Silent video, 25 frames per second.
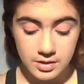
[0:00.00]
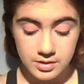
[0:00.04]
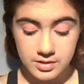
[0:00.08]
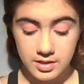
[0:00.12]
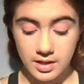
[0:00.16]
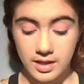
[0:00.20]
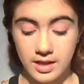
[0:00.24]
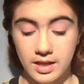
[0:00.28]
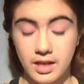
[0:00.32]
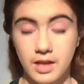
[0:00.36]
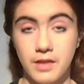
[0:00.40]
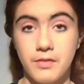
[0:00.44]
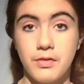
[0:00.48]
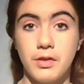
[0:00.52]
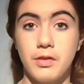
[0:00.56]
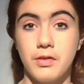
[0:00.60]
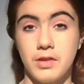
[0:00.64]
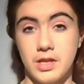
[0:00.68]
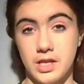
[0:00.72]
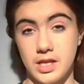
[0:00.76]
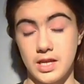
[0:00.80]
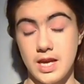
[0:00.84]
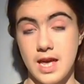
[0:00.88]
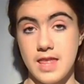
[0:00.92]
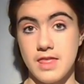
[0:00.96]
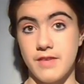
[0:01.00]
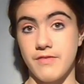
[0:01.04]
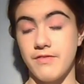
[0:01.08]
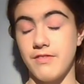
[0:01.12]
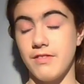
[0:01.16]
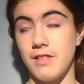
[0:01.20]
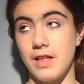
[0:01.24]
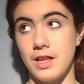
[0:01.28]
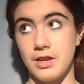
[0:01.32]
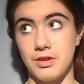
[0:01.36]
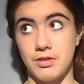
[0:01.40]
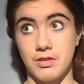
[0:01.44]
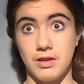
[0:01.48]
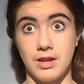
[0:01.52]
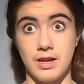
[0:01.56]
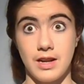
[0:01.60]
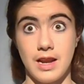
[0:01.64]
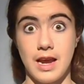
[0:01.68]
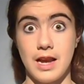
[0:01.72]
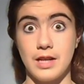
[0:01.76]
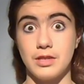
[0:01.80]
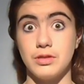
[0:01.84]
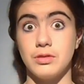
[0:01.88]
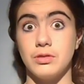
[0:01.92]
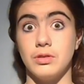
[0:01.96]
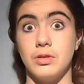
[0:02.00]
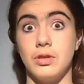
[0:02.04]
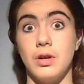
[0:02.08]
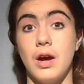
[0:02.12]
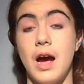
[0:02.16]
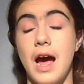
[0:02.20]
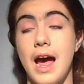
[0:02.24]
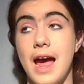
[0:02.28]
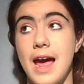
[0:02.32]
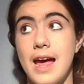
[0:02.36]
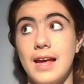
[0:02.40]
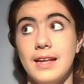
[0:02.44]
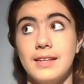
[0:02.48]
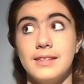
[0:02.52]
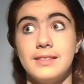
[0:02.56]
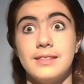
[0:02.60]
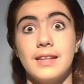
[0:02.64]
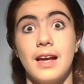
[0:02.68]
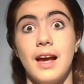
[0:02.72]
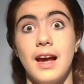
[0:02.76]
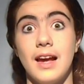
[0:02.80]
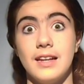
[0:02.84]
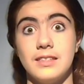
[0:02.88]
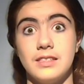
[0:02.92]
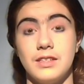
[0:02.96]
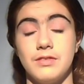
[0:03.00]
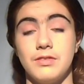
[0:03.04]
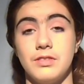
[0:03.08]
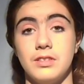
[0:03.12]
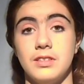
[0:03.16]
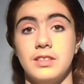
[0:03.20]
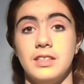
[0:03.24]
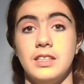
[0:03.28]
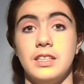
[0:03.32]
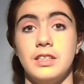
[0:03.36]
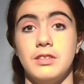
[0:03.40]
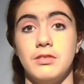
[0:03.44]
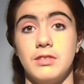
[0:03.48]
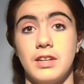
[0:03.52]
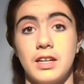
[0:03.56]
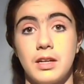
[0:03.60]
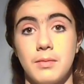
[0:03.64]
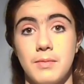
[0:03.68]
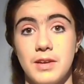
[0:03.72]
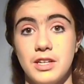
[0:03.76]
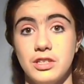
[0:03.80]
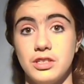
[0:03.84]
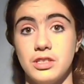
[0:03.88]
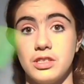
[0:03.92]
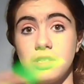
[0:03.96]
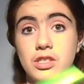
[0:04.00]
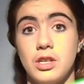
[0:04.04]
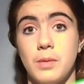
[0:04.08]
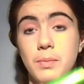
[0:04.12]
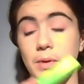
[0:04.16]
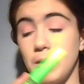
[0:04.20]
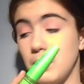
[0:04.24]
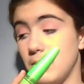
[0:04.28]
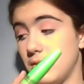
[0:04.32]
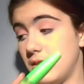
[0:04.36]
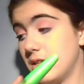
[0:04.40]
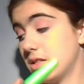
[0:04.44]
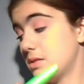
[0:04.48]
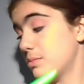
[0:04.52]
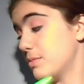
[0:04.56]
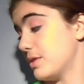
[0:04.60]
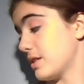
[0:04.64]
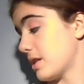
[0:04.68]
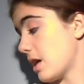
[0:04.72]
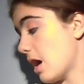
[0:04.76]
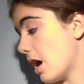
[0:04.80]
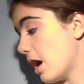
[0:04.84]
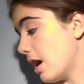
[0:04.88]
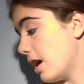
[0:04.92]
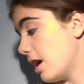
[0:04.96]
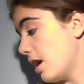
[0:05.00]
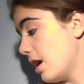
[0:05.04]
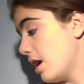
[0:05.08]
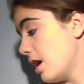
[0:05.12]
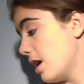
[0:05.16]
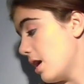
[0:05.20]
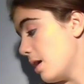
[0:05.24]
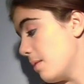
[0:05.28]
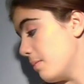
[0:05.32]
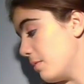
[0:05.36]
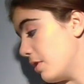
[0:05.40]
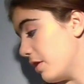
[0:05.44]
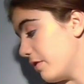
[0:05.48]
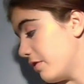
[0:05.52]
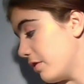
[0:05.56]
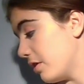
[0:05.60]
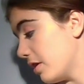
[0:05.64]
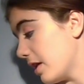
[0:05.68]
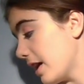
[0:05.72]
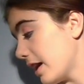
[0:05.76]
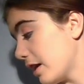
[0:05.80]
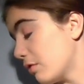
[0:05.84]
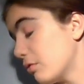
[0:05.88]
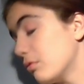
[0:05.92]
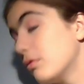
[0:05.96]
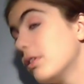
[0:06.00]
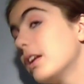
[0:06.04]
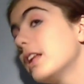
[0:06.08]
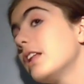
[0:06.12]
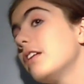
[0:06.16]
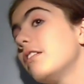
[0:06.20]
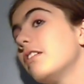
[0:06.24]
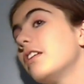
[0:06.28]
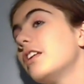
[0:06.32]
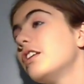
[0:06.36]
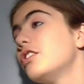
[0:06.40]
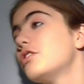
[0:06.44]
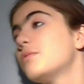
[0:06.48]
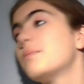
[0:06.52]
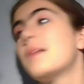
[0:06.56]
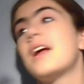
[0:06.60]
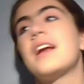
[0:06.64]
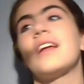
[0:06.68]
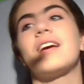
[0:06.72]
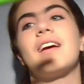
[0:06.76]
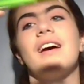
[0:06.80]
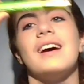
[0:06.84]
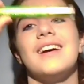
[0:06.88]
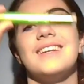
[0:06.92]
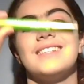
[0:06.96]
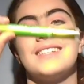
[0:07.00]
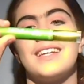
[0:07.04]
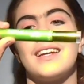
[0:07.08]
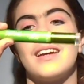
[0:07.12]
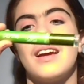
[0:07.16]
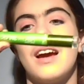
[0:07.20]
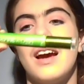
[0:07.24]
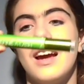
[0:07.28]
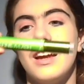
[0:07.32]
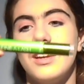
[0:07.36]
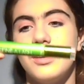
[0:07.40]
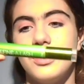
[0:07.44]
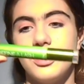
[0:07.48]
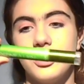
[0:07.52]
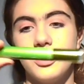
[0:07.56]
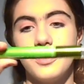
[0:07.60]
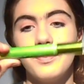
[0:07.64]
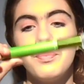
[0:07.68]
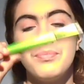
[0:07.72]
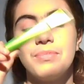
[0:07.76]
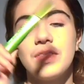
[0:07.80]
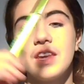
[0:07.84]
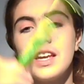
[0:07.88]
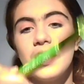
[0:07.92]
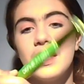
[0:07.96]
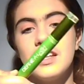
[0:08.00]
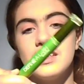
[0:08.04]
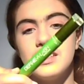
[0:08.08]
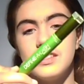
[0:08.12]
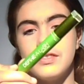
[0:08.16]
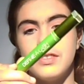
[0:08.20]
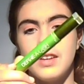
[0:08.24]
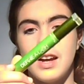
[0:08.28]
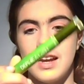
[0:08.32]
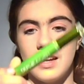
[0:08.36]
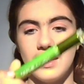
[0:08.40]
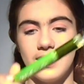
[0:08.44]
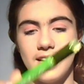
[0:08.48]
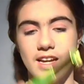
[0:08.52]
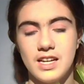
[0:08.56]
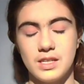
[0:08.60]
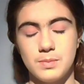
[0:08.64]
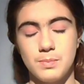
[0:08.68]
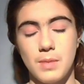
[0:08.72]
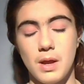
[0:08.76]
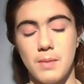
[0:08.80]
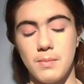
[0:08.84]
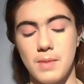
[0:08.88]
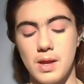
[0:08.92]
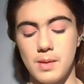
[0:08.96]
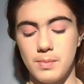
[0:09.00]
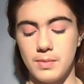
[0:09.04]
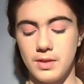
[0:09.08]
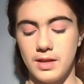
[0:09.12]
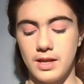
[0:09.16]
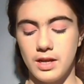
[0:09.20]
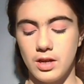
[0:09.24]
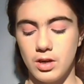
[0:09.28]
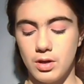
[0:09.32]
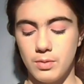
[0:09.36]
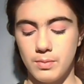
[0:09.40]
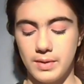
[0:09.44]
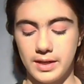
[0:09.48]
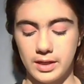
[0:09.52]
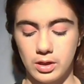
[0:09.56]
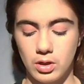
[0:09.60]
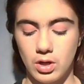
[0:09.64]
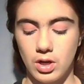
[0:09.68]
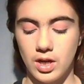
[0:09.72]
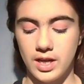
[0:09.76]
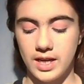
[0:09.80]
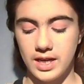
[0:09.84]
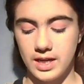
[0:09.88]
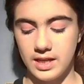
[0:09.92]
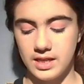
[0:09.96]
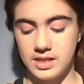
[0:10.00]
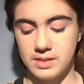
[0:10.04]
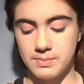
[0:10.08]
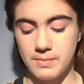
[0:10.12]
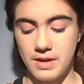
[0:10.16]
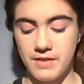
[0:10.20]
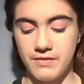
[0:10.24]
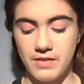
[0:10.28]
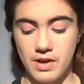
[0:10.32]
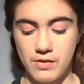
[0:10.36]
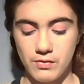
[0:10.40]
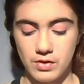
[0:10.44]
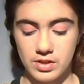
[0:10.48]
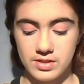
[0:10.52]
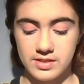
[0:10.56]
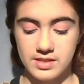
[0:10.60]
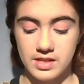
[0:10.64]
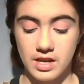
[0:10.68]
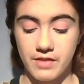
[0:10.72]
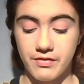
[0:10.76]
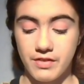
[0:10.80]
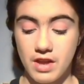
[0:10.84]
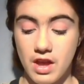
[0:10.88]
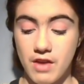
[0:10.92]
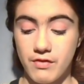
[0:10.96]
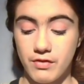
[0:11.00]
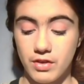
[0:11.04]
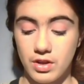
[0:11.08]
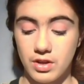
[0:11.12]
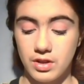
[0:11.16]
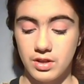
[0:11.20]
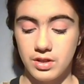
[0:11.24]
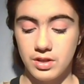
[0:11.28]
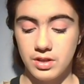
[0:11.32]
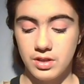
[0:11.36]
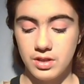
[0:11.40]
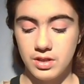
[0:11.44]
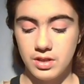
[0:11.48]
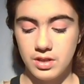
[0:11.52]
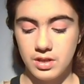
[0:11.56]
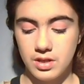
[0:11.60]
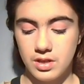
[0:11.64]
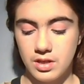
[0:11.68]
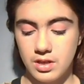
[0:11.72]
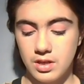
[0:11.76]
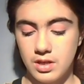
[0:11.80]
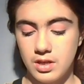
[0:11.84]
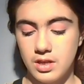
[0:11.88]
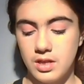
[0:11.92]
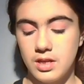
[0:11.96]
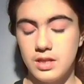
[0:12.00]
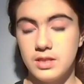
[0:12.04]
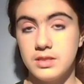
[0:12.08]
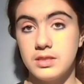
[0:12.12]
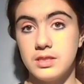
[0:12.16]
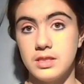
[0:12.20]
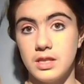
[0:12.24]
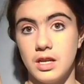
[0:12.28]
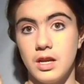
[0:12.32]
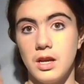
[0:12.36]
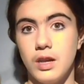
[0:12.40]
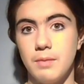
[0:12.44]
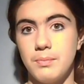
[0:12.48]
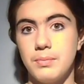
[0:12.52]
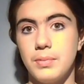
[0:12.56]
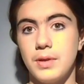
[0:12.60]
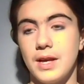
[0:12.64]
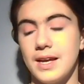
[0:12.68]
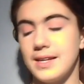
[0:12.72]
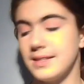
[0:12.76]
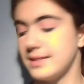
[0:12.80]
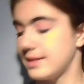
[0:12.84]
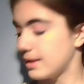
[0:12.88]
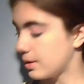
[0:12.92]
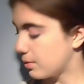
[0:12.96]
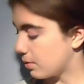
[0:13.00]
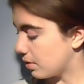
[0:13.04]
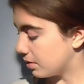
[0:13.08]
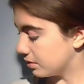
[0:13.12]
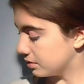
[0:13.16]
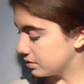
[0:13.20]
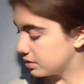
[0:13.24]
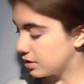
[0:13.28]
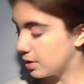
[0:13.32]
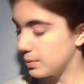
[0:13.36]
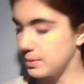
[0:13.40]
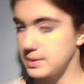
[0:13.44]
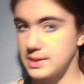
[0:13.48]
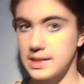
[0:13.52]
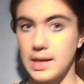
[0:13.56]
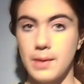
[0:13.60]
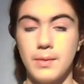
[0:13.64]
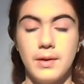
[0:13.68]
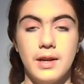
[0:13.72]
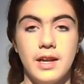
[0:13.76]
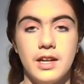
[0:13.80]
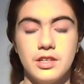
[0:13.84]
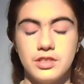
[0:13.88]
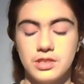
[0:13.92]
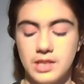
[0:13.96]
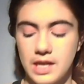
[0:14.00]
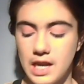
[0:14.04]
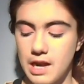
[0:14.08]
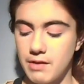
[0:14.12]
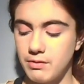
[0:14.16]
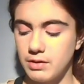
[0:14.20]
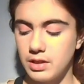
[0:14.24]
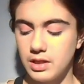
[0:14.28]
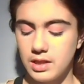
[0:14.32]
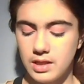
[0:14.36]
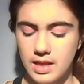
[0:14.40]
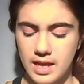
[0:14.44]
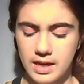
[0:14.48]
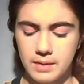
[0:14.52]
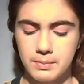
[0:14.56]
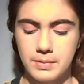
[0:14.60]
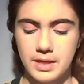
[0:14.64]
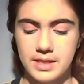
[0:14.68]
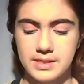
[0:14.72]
so if you really like the fluttery natural eyes, I definitely recommend just stopping with this mascara. If you like really, really dramatic eyes like I do, Define-a-Lash by Maybelline, oh my god, it is my favourite stuff ever. It's a plastic one, so is that one actually. I really like